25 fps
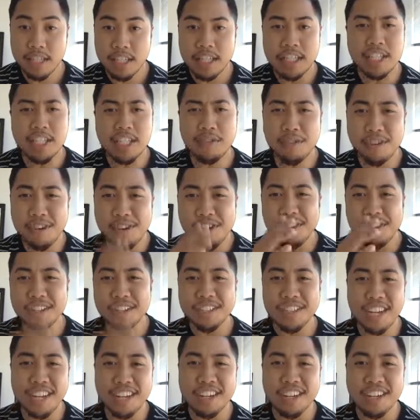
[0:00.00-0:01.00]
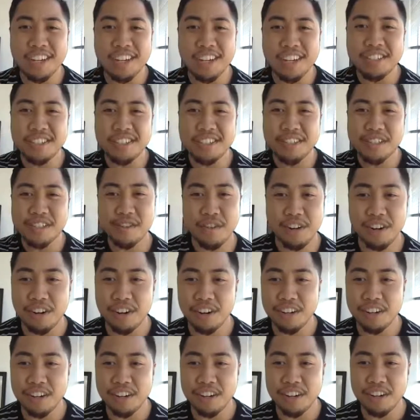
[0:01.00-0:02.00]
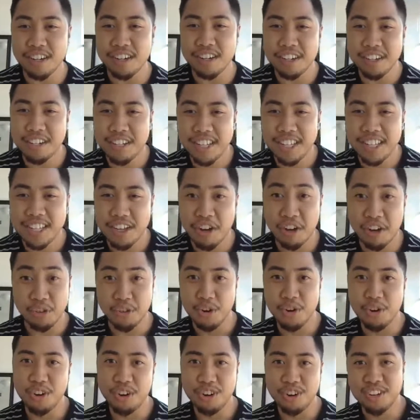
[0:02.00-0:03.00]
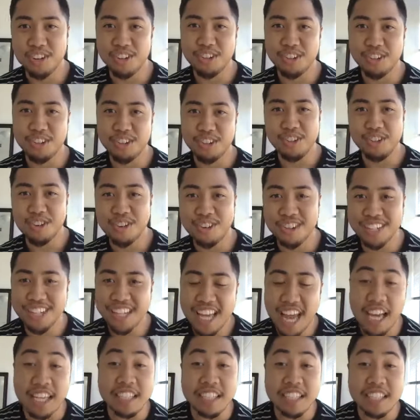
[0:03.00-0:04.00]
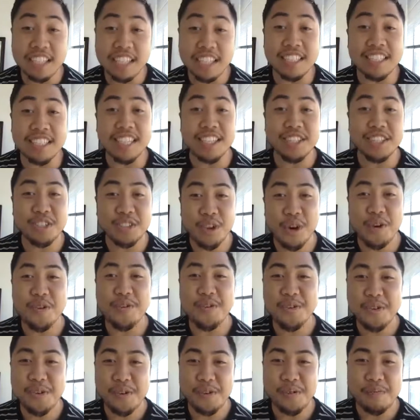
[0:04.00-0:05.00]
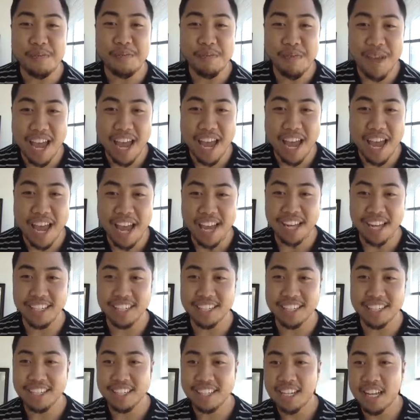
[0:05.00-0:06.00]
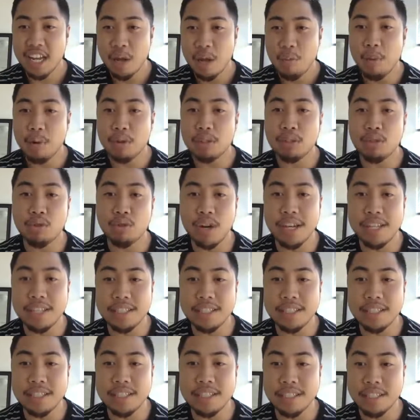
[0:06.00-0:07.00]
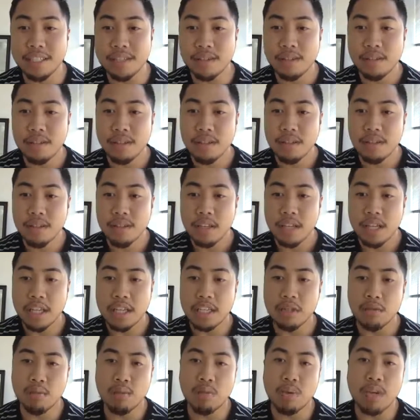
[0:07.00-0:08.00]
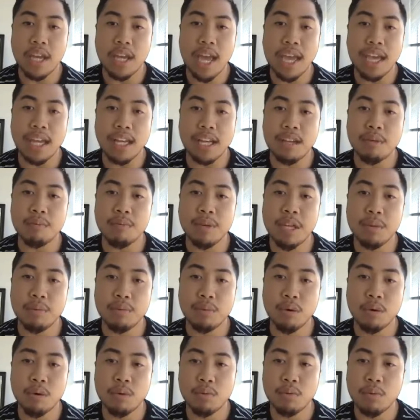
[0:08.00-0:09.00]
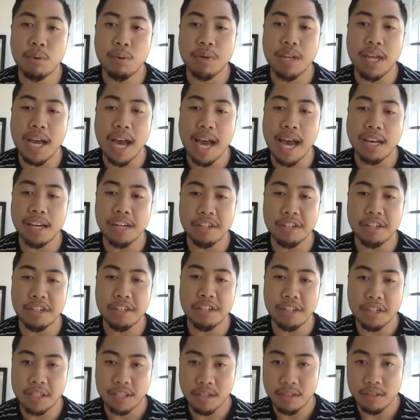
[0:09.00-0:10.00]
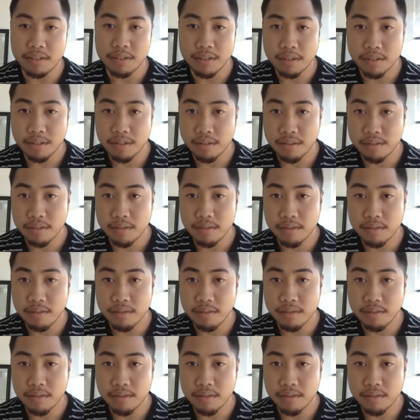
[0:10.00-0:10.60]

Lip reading: Easy for you to say, you're a 6-figure earner. Until. I used to get so mad. What's crazy is we hate in people what we hide in ourselves.